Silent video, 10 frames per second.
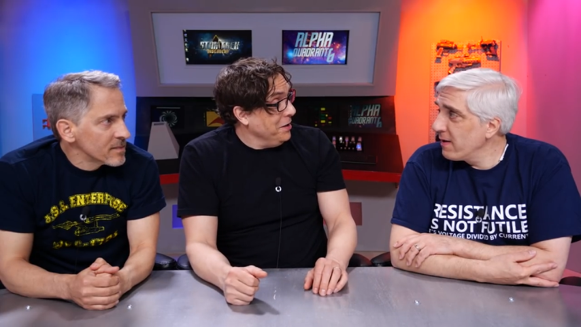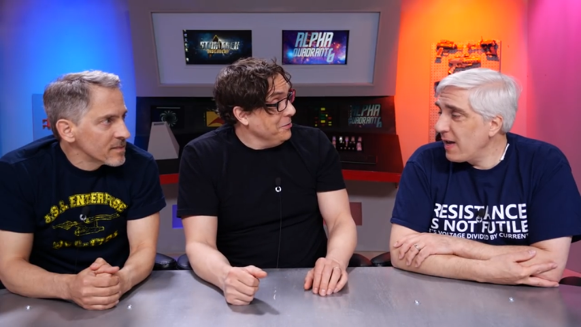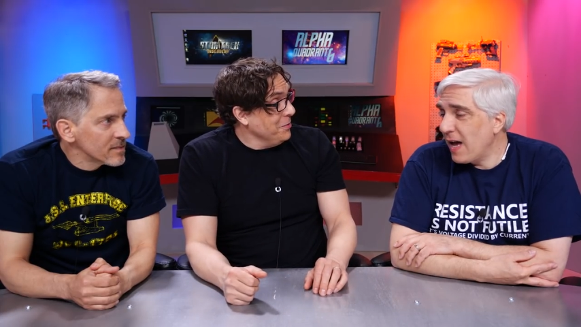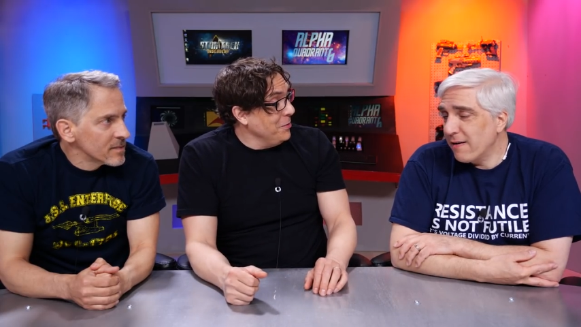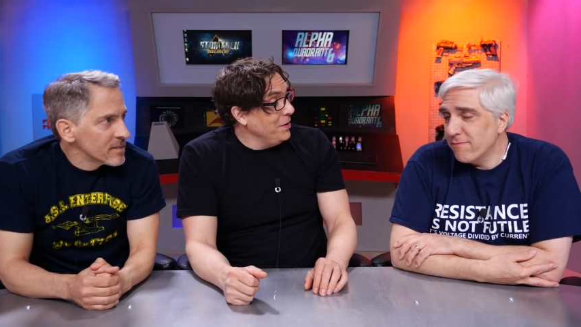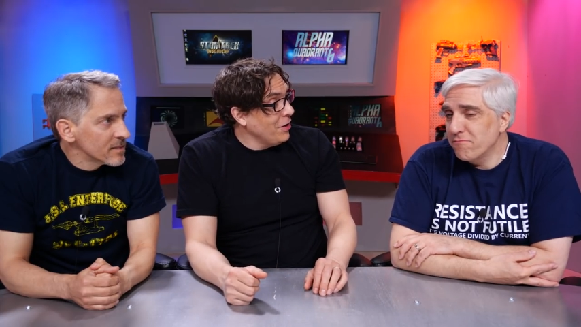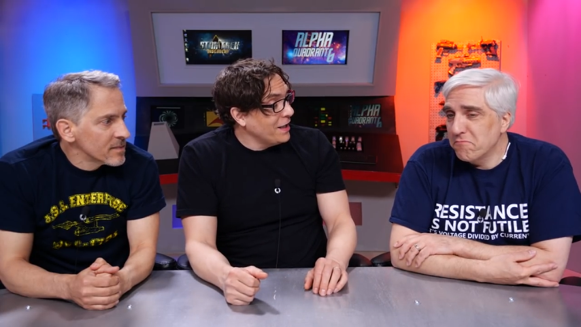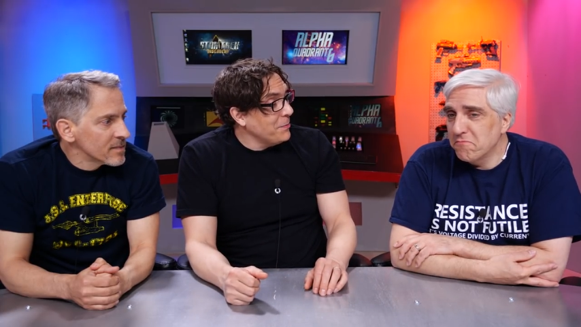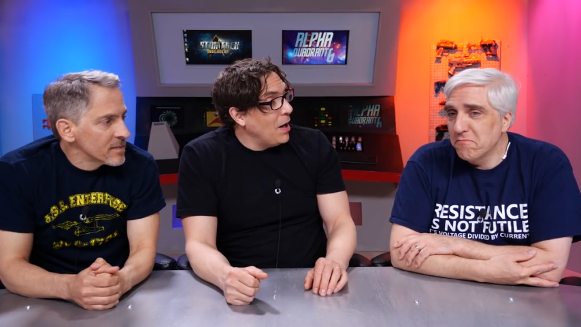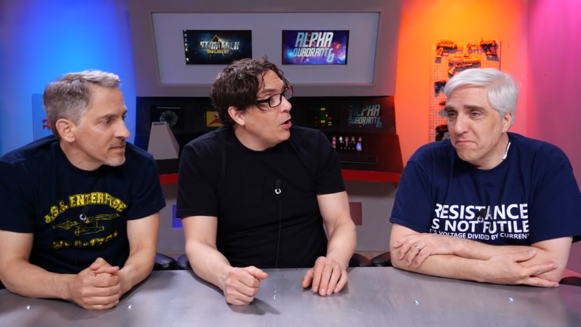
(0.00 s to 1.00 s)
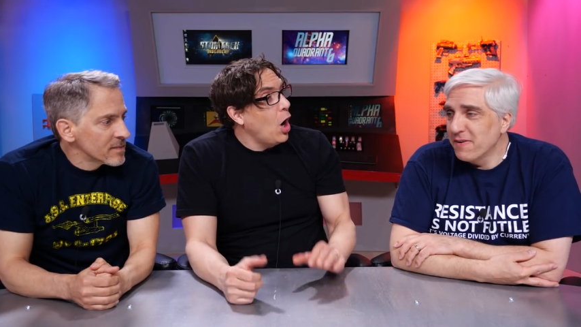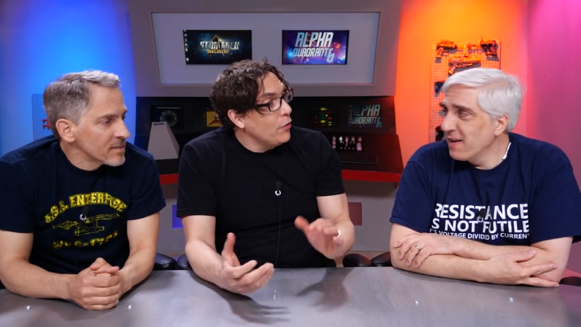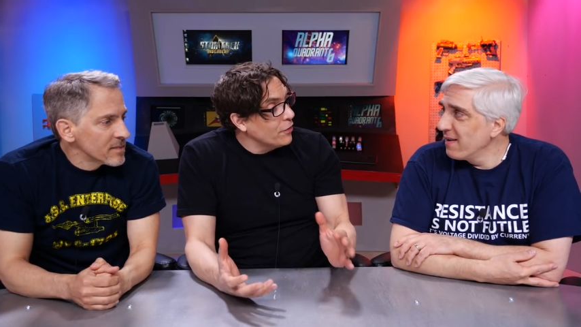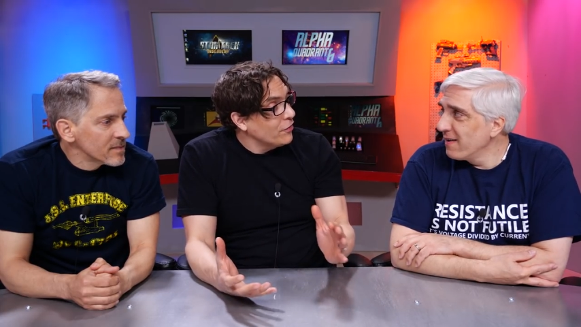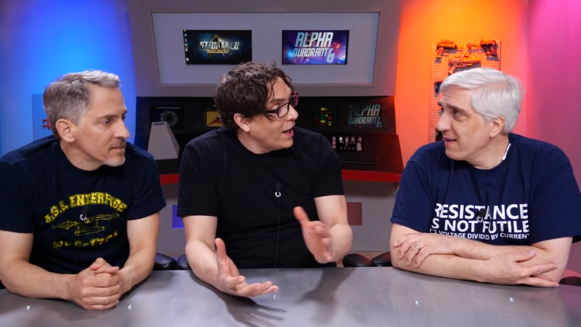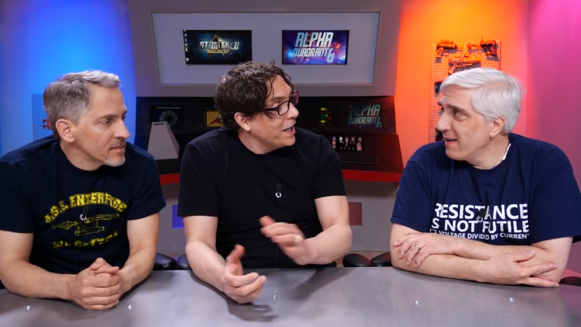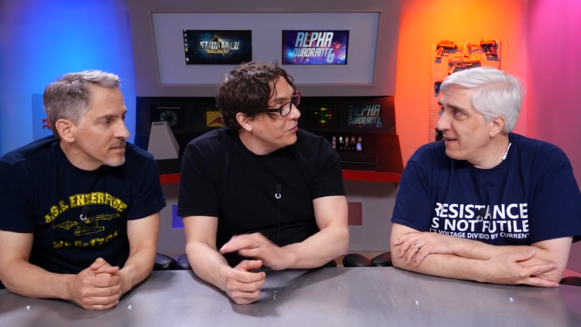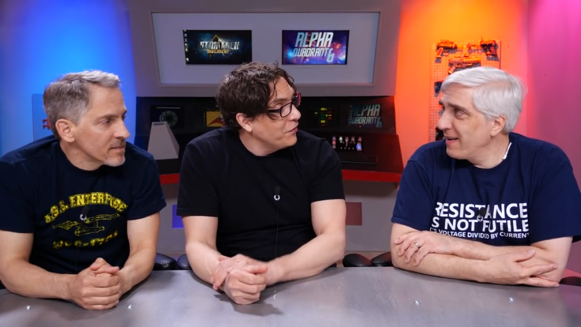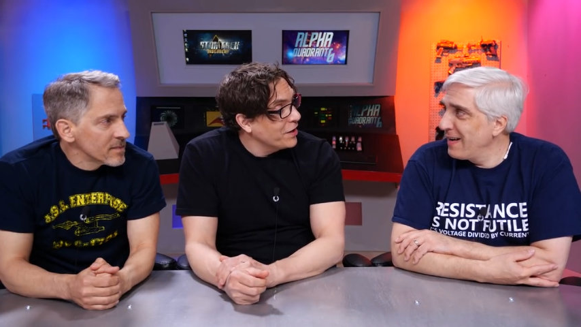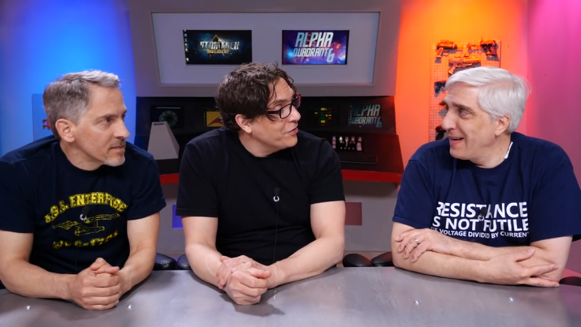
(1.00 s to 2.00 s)
Speaker 1: Yeah. We, we talked about other science
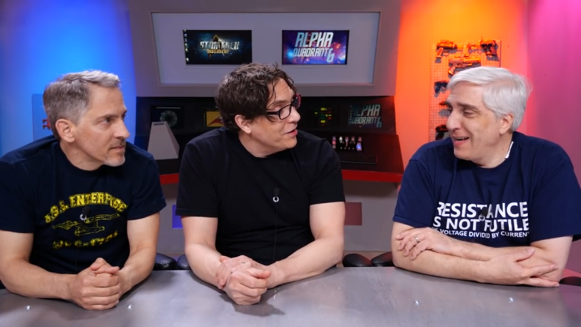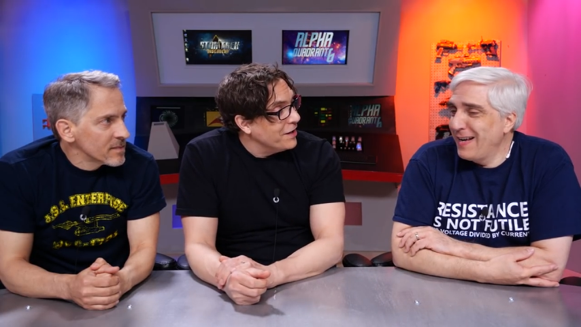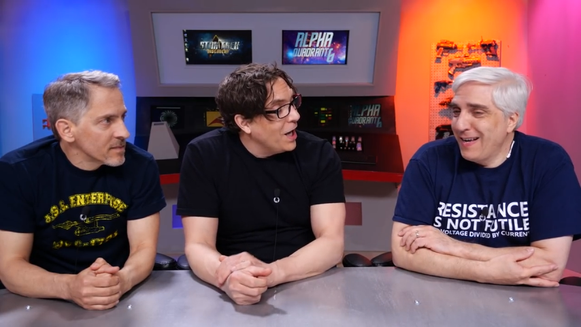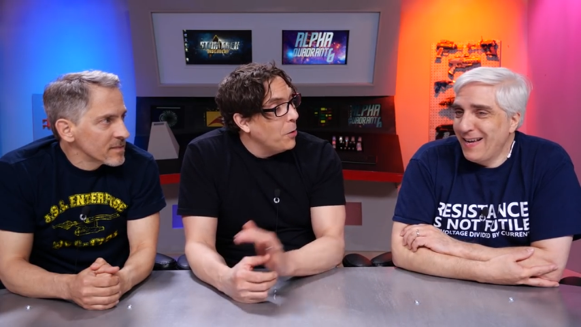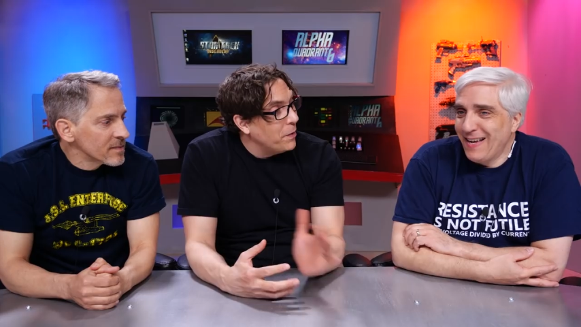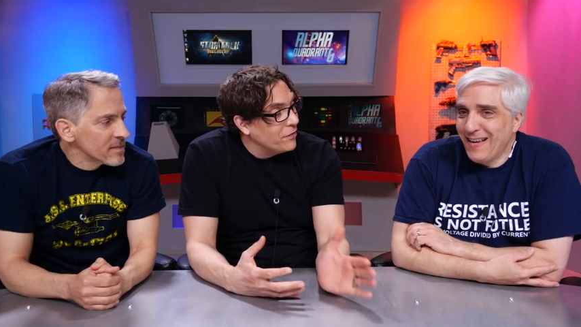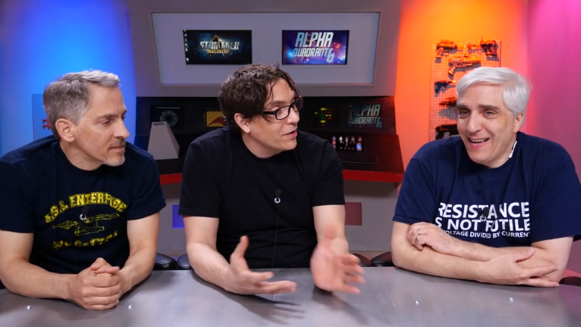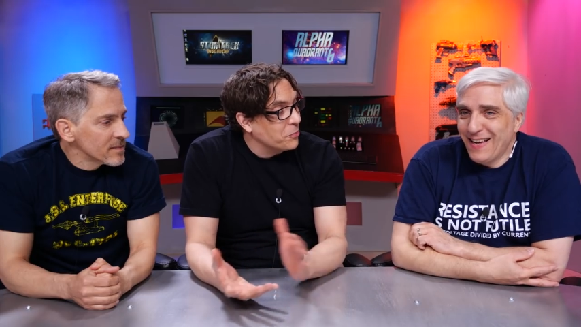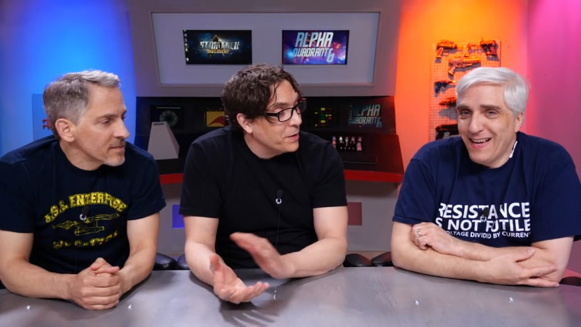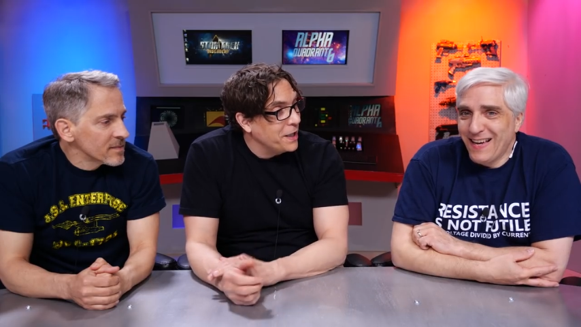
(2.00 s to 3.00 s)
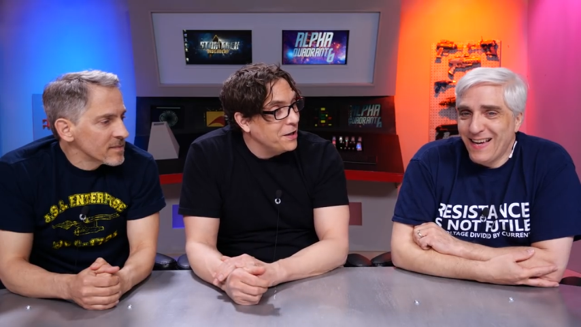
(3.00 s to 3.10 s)
fiction to help us explain the